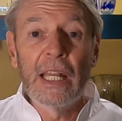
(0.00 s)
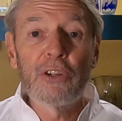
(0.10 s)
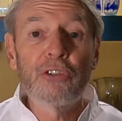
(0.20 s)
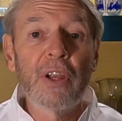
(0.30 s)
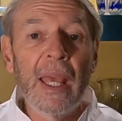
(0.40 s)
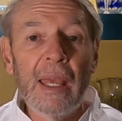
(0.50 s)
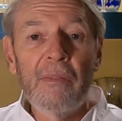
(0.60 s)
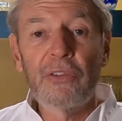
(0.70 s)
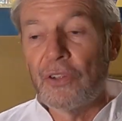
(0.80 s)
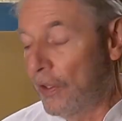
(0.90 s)
and it
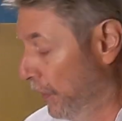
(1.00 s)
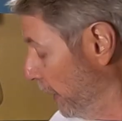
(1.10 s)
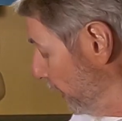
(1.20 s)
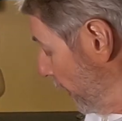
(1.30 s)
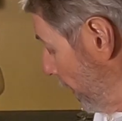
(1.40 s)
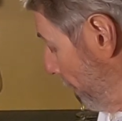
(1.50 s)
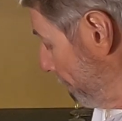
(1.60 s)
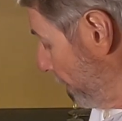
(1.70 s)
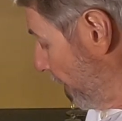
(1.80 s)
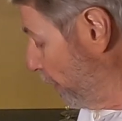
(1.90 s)
shaves the, uh,
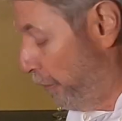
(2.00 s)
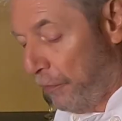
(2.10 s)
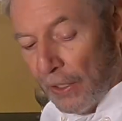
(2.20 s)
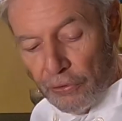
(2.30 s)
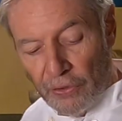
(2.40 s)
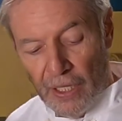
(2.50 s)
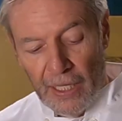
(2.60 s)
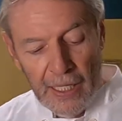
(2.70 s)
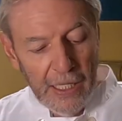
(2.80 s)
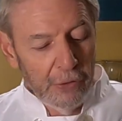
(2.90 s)
the fish
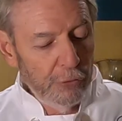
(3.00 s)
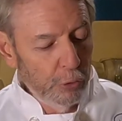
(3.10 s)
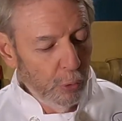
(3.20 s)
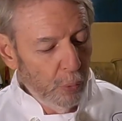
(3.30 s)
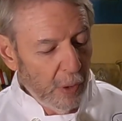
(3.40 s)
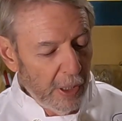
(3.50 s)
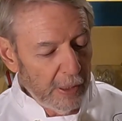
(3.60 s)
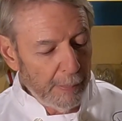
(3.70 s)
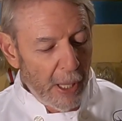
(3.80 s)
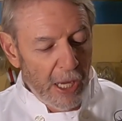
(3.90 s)
into
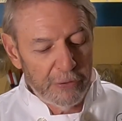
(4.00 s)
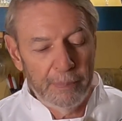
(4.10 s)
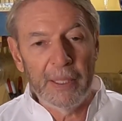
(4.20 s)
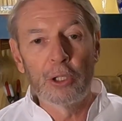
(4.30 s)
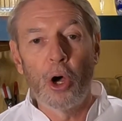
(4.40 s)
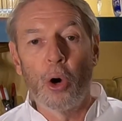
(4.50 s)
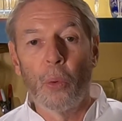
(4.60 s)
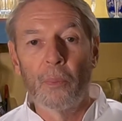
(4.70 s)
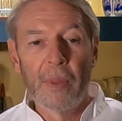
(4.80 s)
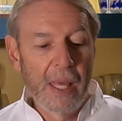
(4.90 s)
uh, the box
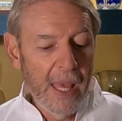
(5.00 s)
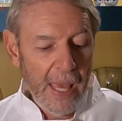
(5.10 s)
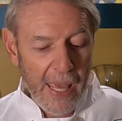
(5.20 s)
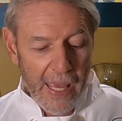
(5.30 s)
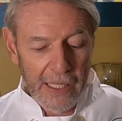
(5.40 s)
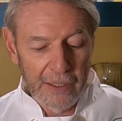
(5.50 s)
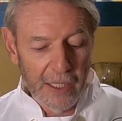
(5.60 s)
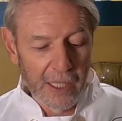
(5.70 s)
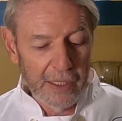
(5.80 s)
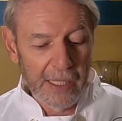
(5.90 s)
below.
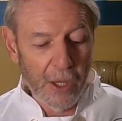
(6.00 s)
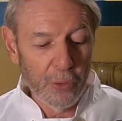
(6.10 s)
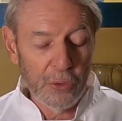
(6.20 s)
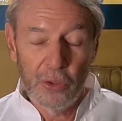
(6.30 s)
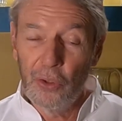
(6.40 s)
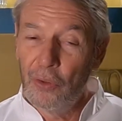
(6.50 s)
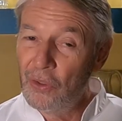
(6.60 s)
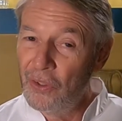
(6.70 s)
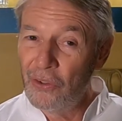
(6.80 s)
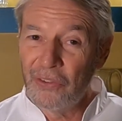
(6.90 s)
And uh, now,
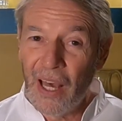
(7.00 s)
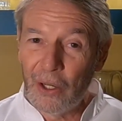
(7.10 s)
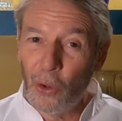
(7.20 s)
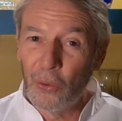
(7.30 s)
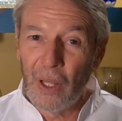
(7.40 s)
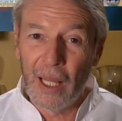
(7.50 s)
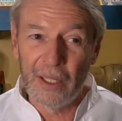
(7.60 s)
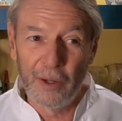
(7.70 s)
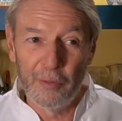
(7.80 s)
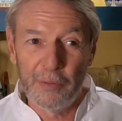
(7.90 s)
there's not a whole
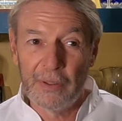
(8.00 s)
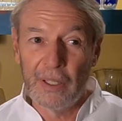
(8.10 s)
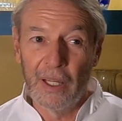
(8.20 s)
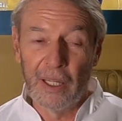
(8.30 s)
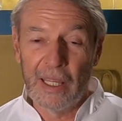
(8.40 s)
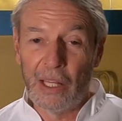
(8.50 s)
lot of uh,